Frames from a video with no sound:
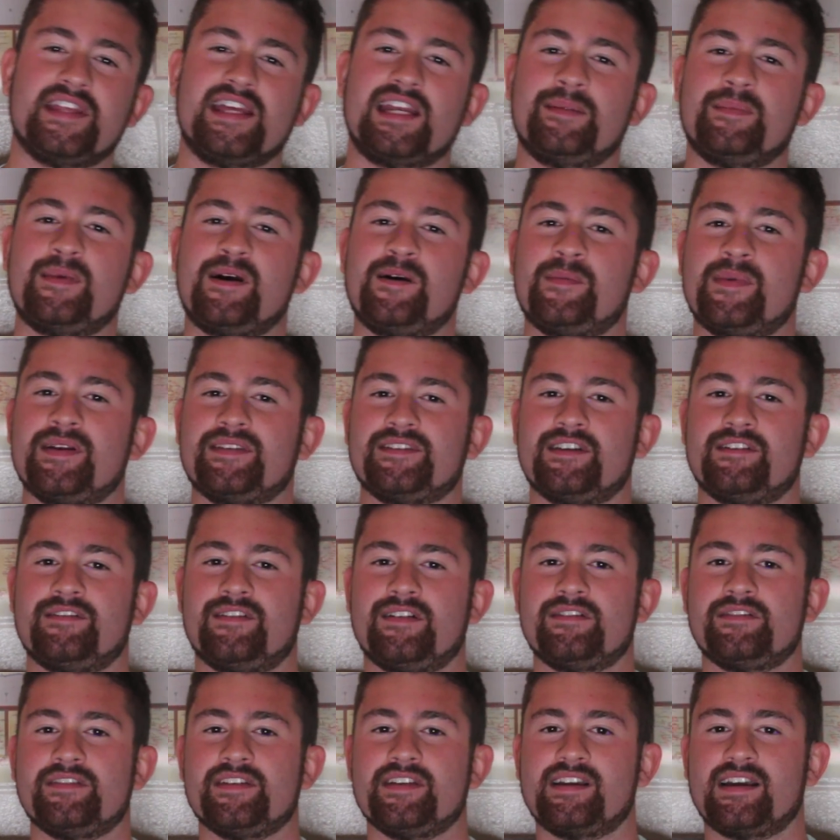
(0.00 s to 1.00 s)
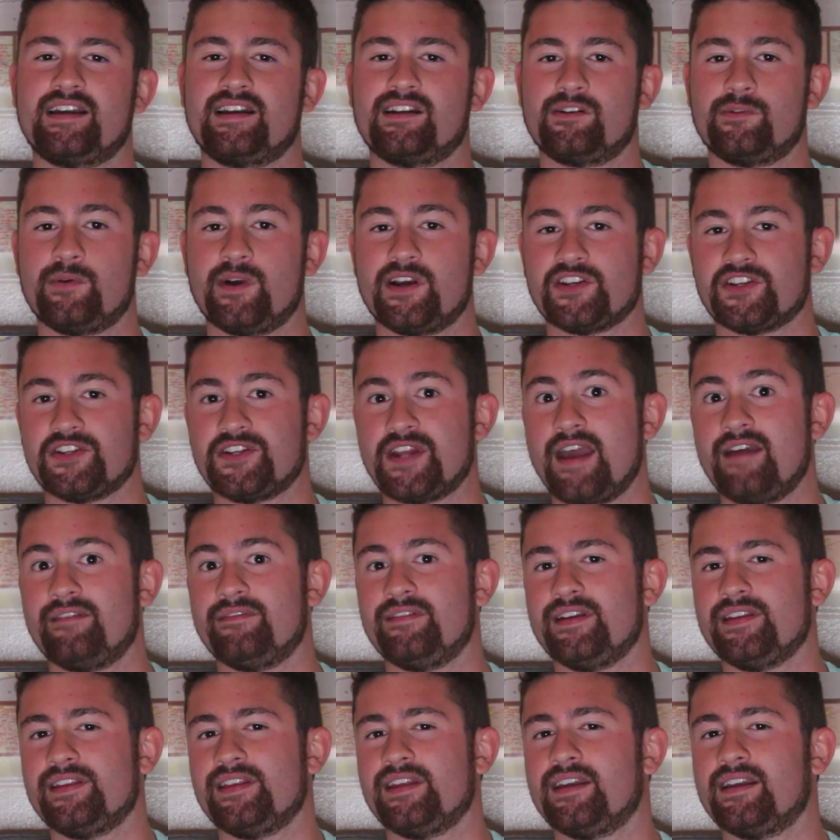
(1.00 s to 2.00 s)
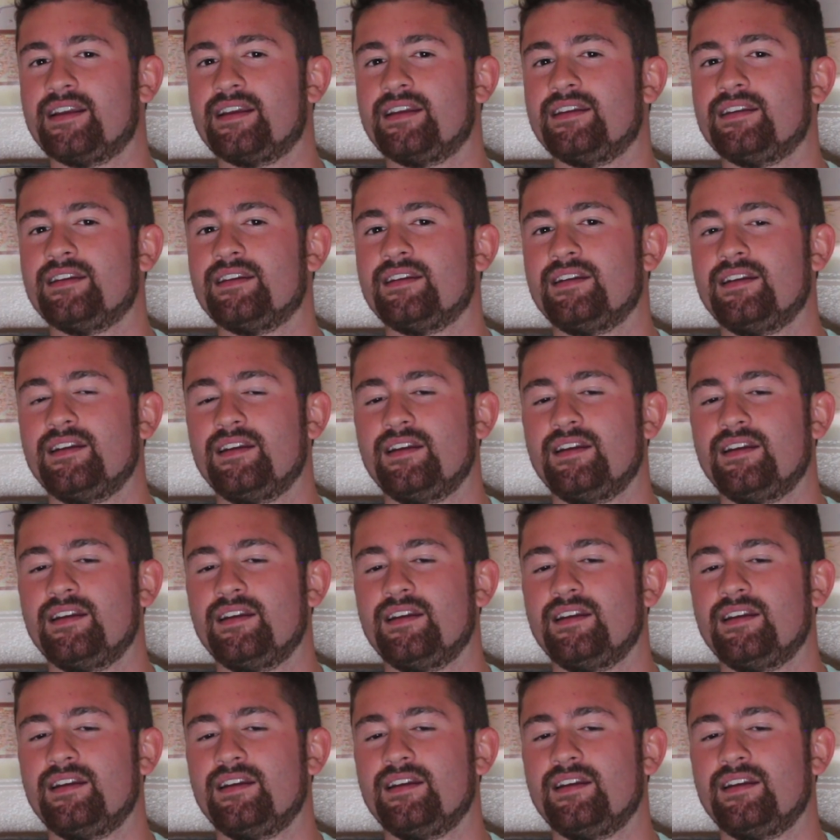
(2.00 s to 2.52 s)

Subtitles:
that about myself. I really kind of question everything and